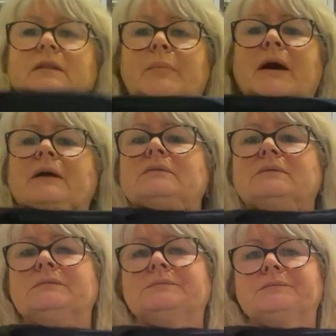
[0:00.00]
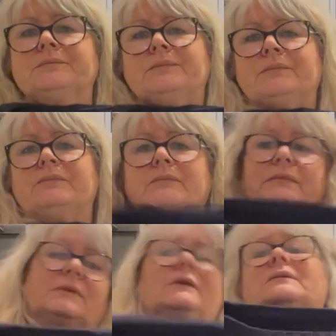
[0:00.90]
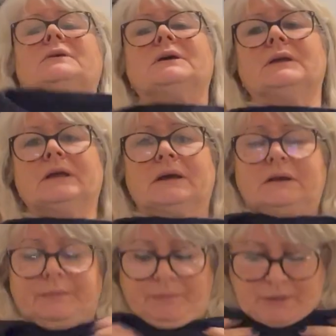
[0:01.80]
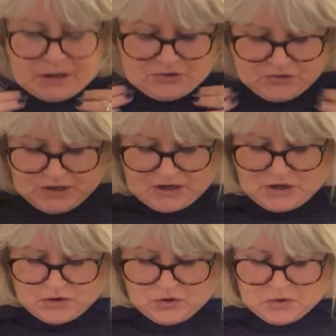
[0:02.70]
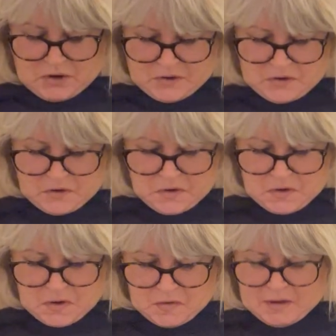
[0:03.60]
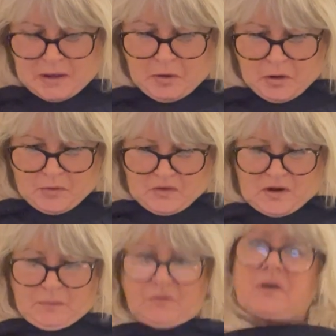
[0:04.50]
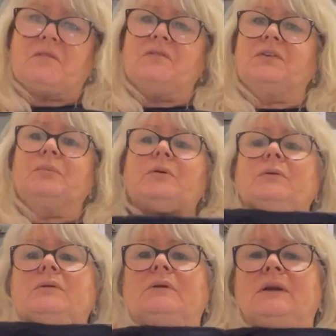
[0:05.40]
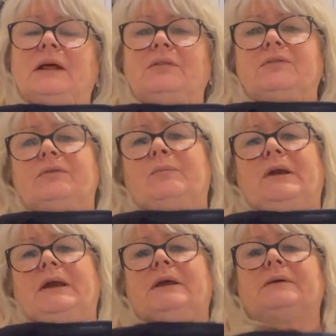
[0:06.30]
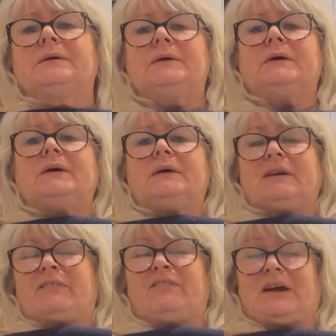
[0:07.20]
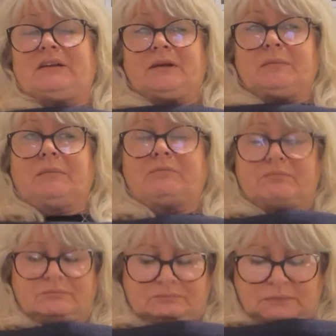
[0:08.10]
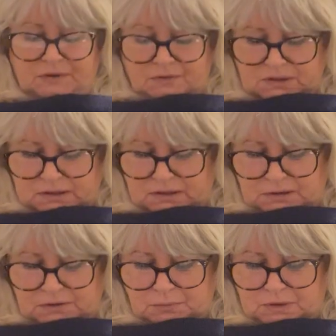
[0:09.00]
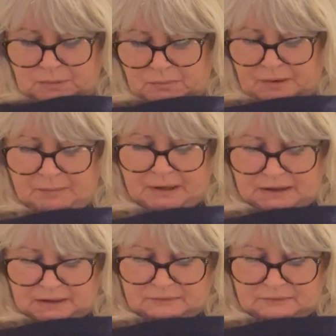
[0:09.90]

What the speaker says: the pattern. I tried it on and kept going till it was comfortable length for me. In fact, if I did another one, I might make it